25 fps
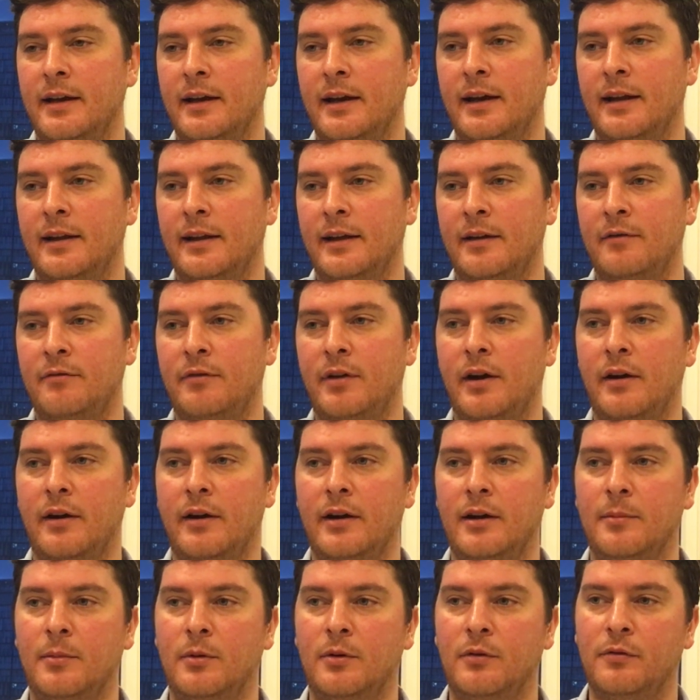got like
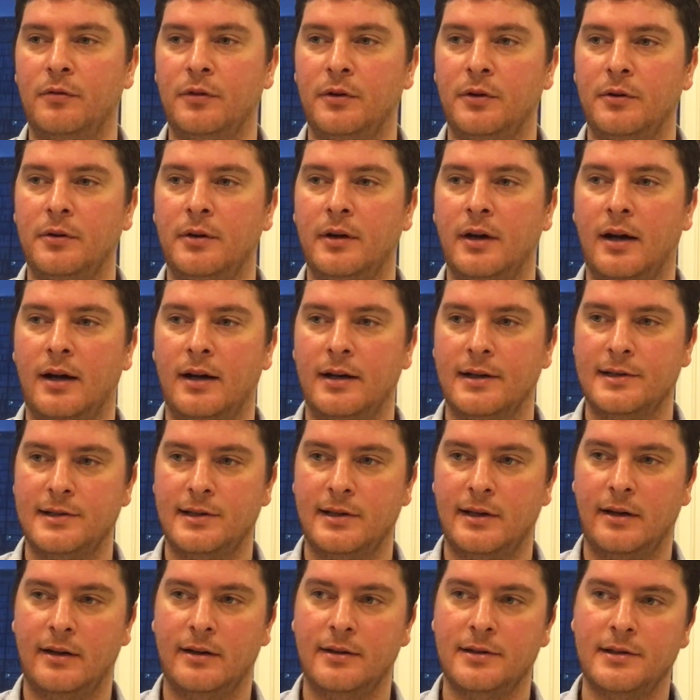variable food costs
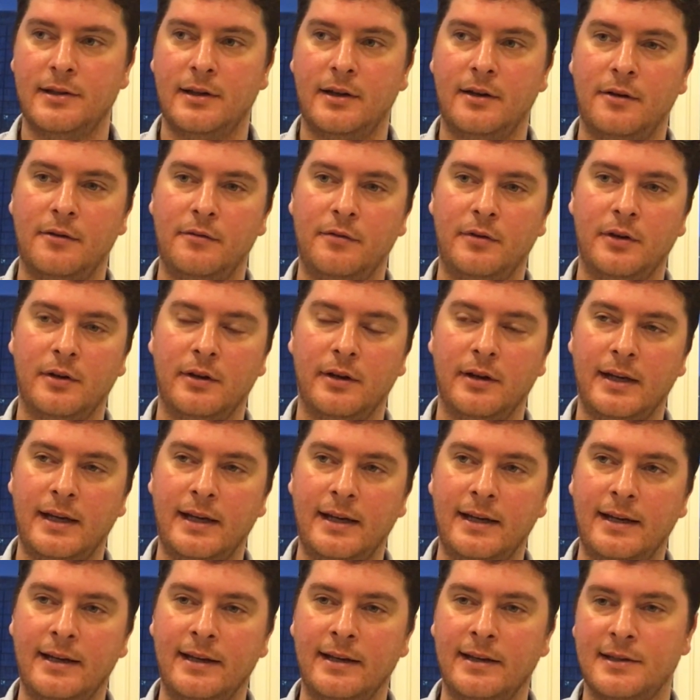there. So if you're
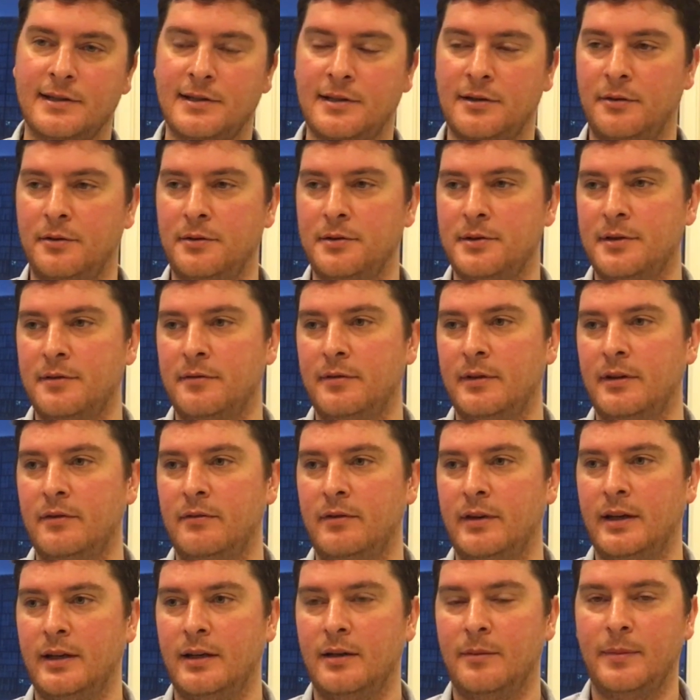eating exclusively
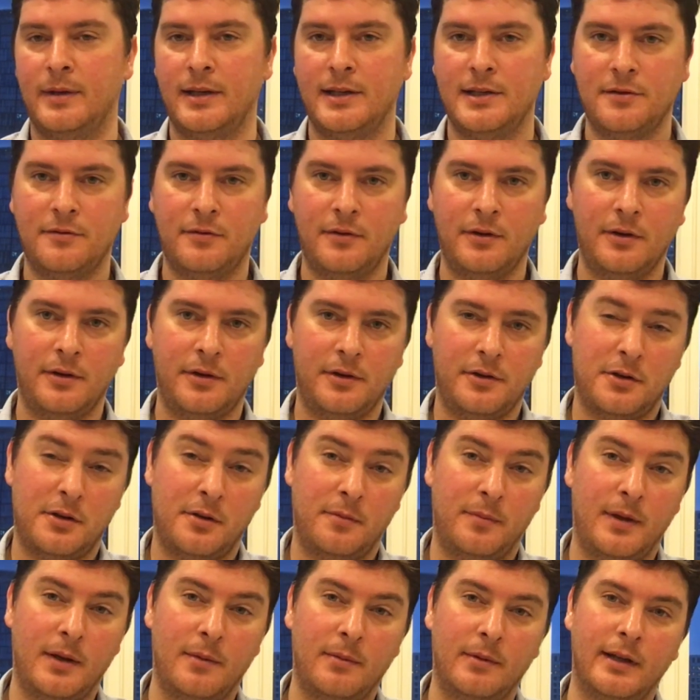Vietnamese food, you should
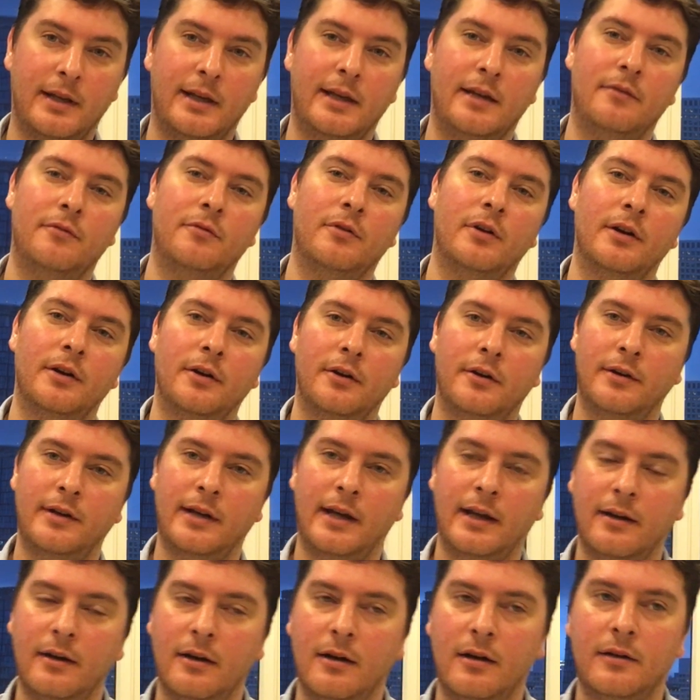be able to eat for under
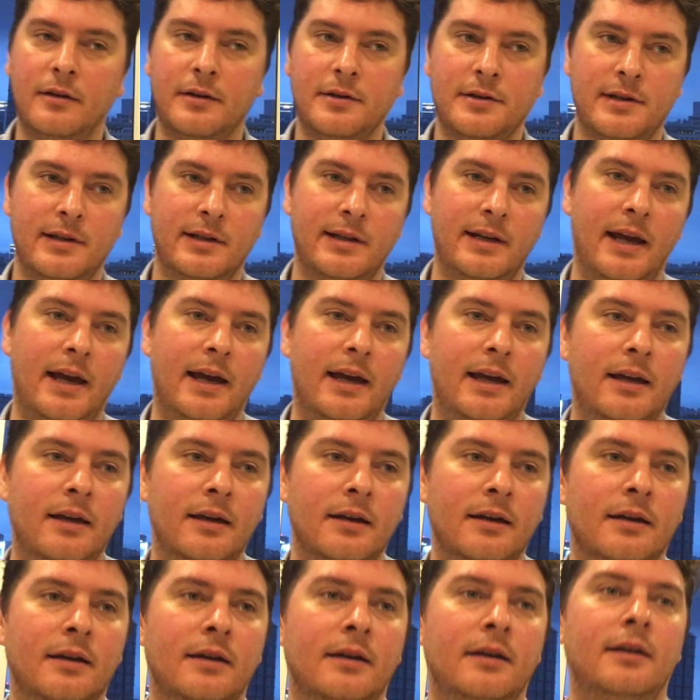$10 a day.
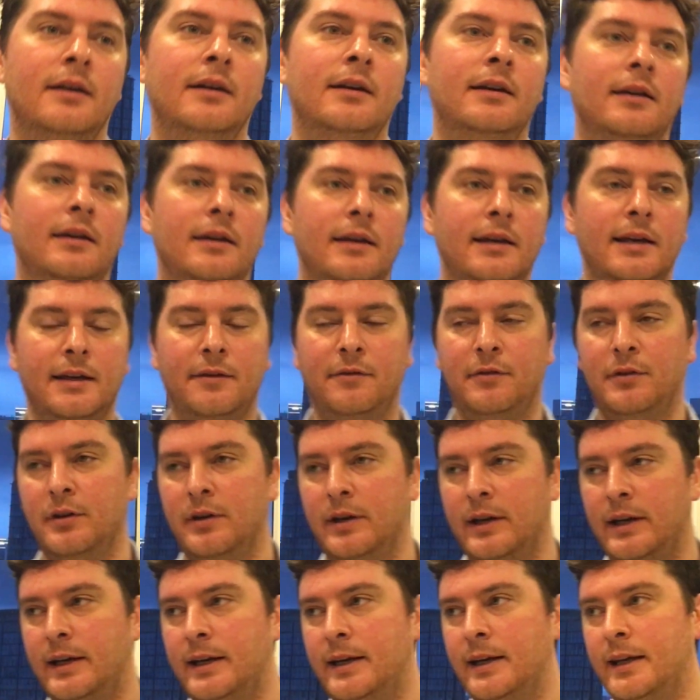If you're
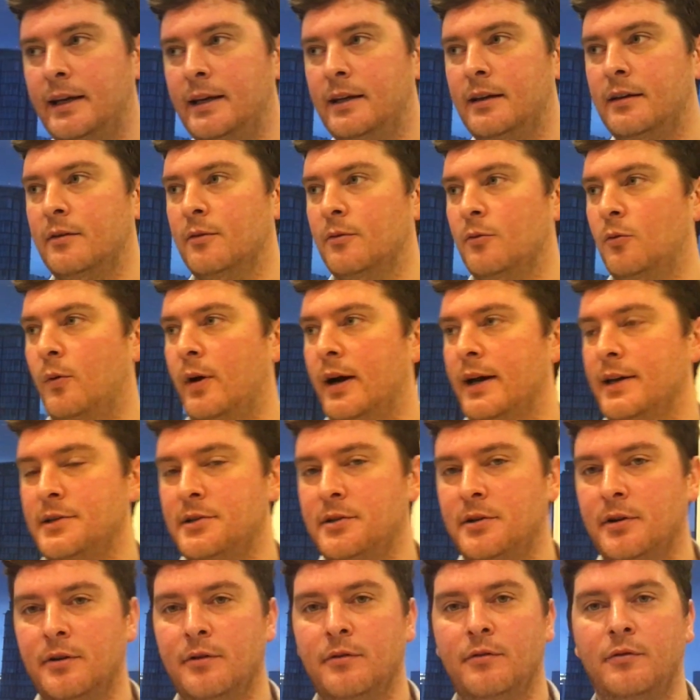eating
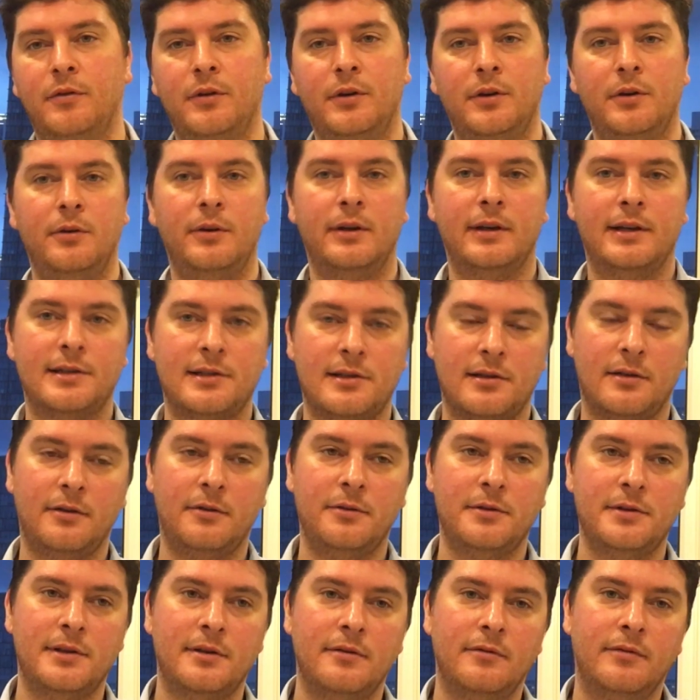Western food
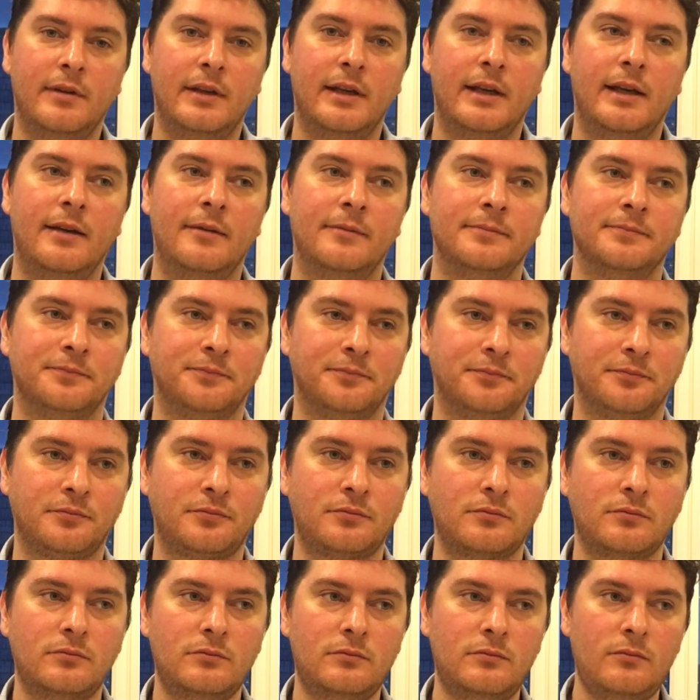exclusively,
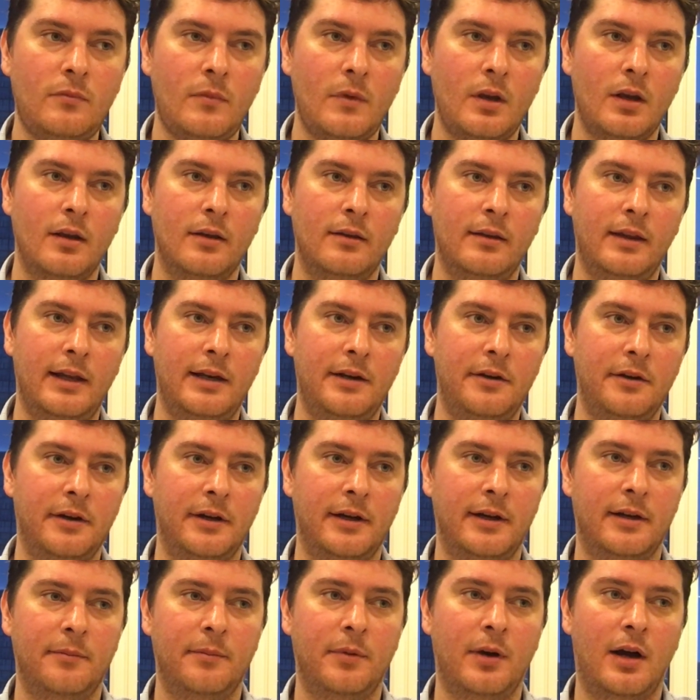then you're going
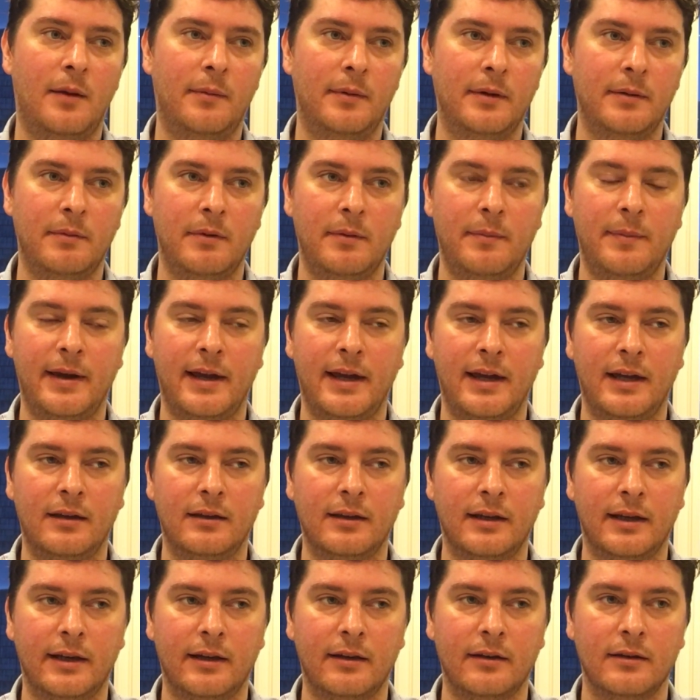to probably be paying
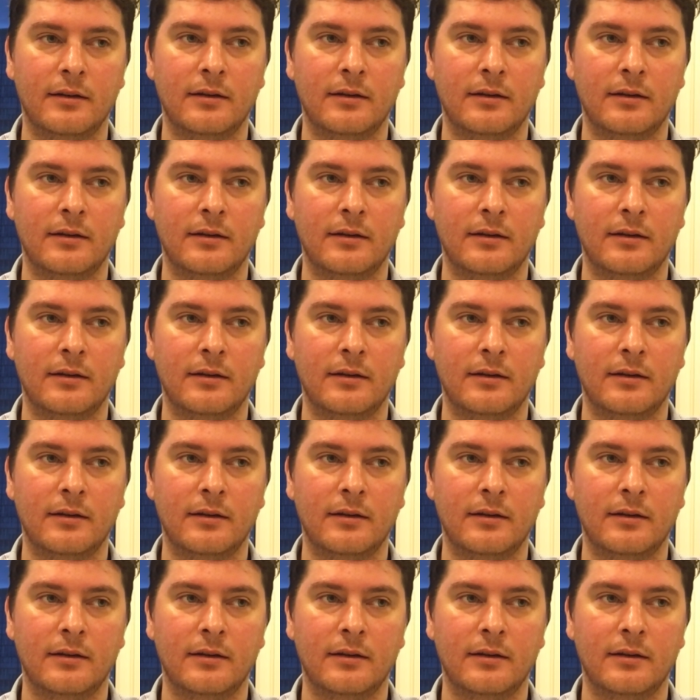like